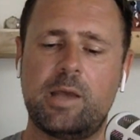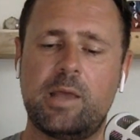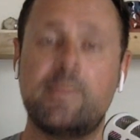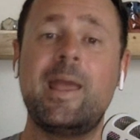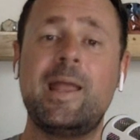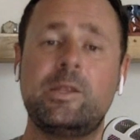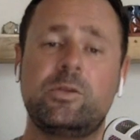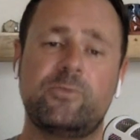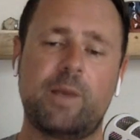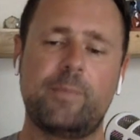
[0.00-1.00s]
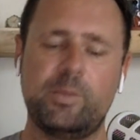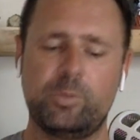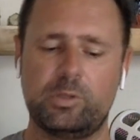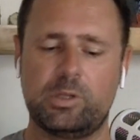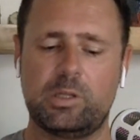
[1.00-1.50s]
then you've got
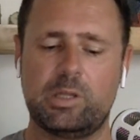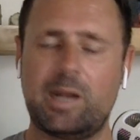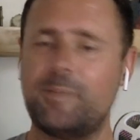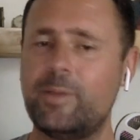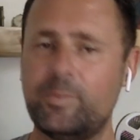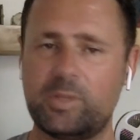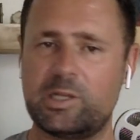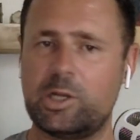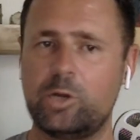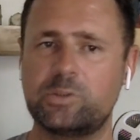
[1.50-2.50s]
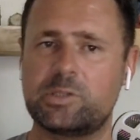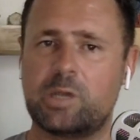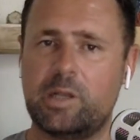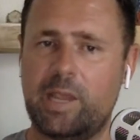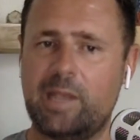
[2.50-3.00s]
a lot of people that host
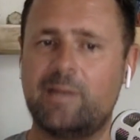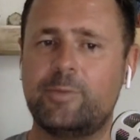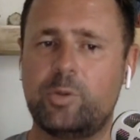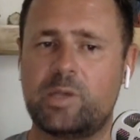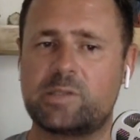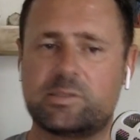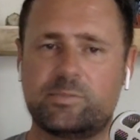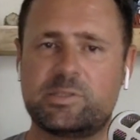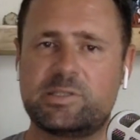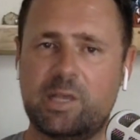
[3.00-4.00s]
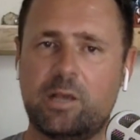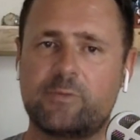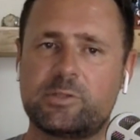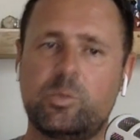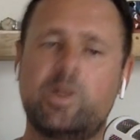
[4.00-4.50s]
on AWS
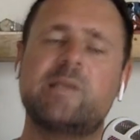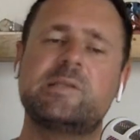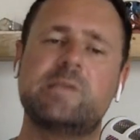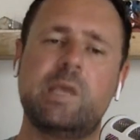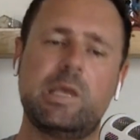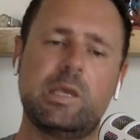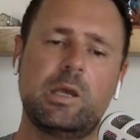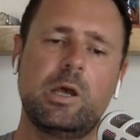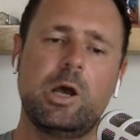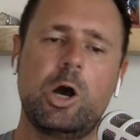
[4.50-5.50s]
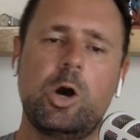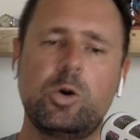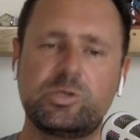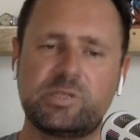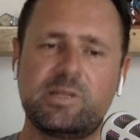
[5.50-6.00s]
themselves. And when I say
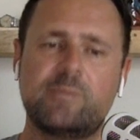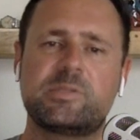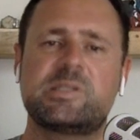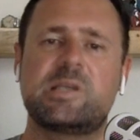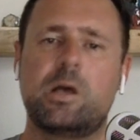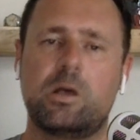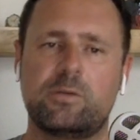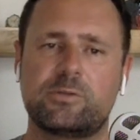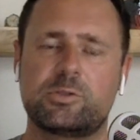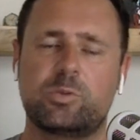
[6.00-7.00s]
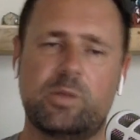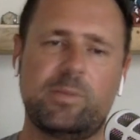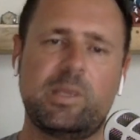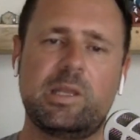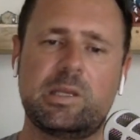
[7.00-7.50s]
host themselves, what I
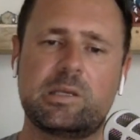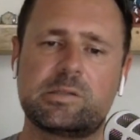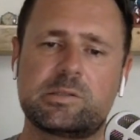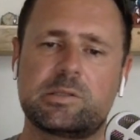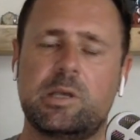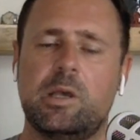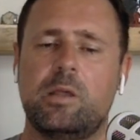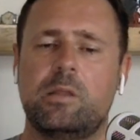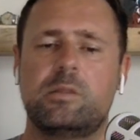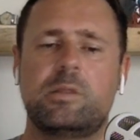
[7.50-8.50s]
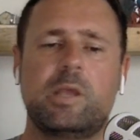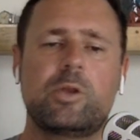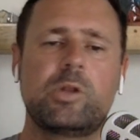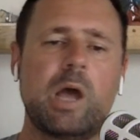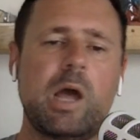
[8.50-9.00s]
mean is
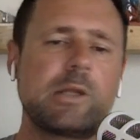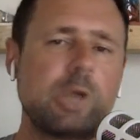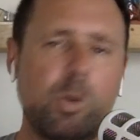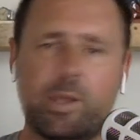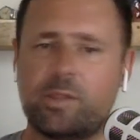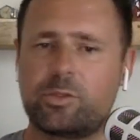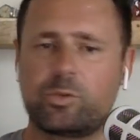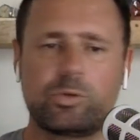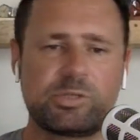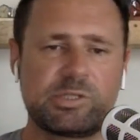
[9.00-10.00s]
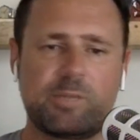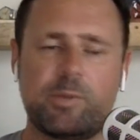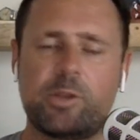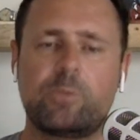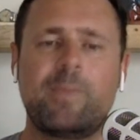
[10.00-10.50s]
they're not going through some
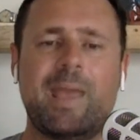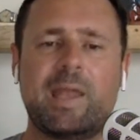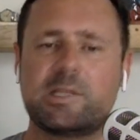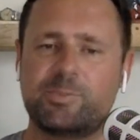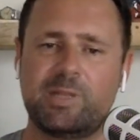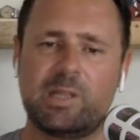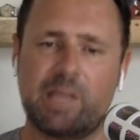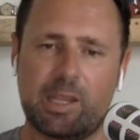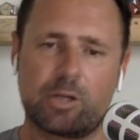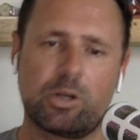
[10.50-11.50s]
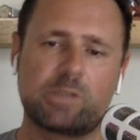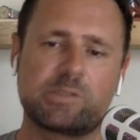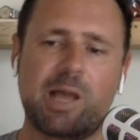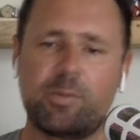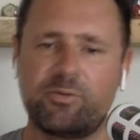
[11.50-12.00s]
other management layer on
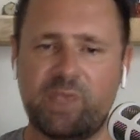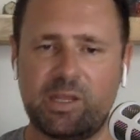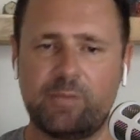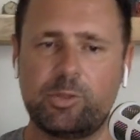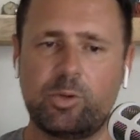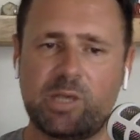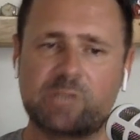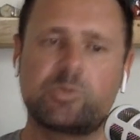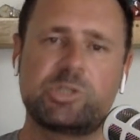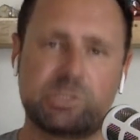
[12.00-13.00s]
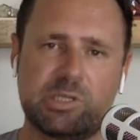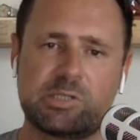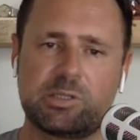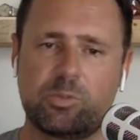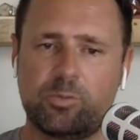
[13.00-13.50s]
top of AWS, which is
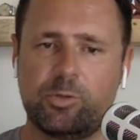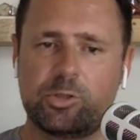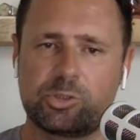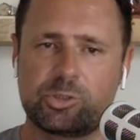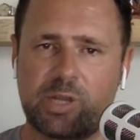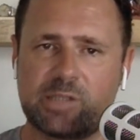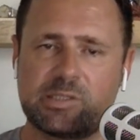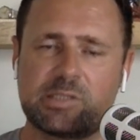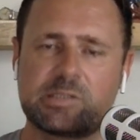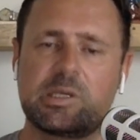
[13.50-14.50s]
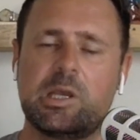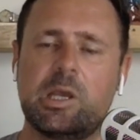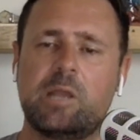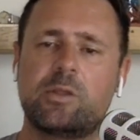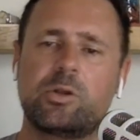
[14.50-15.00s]
essentially what Mojo Stratus is.
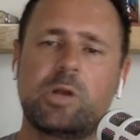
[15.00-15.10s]
They're